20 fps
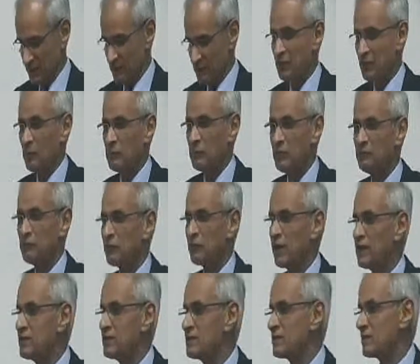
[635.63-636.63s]
family
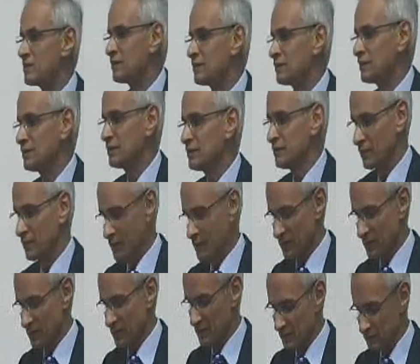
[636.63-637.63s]
friends
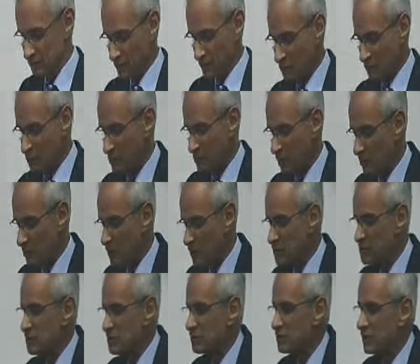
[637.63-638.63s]
and family
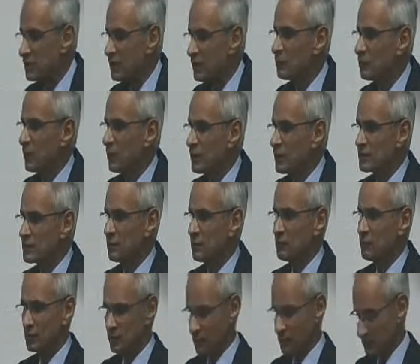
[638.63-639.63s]
members of the late Vice
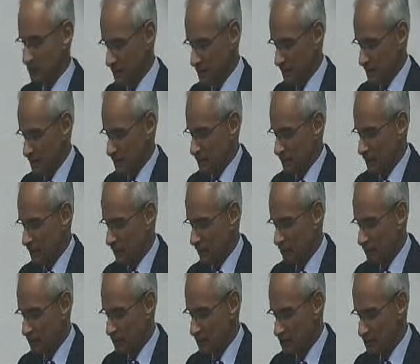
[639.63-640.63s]
Admiral
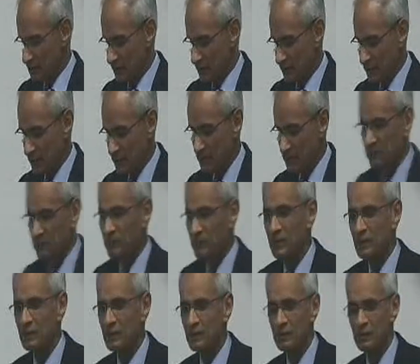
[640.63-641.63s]
Keval Krishan Nayyar,
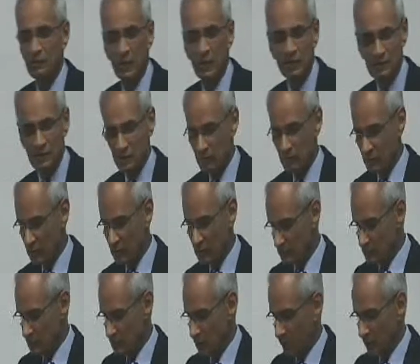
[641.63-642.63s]
Vice Admiral
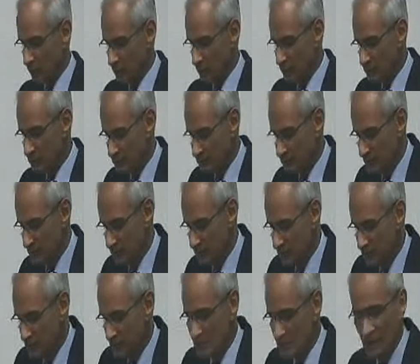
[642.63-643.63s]
Chauhan,
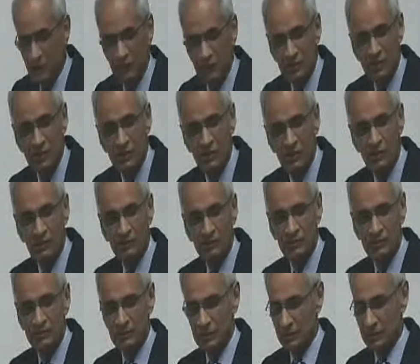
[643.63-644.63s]
Director General
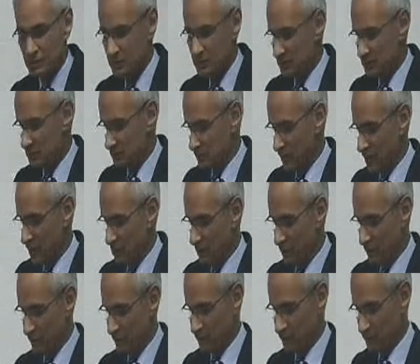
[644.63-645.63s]
of the
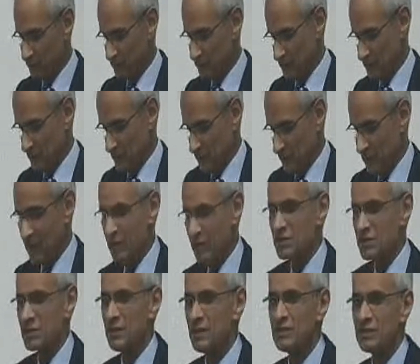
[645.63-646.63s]
NMF,
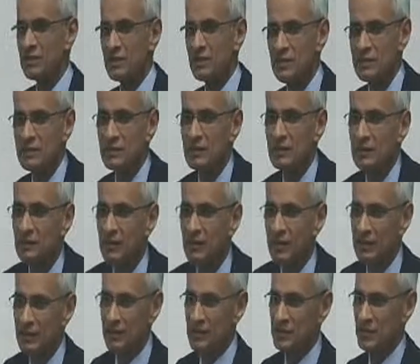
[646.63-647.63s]
Excellencies,
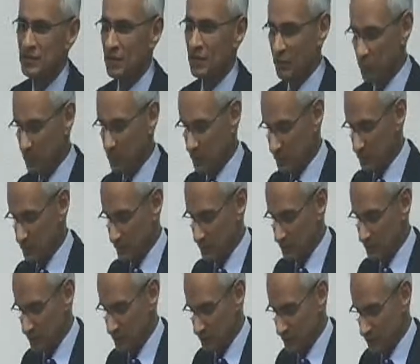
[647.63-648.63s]
ladies and gentlemen,
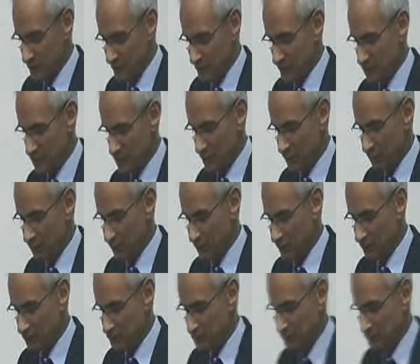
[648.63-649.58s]
good evening.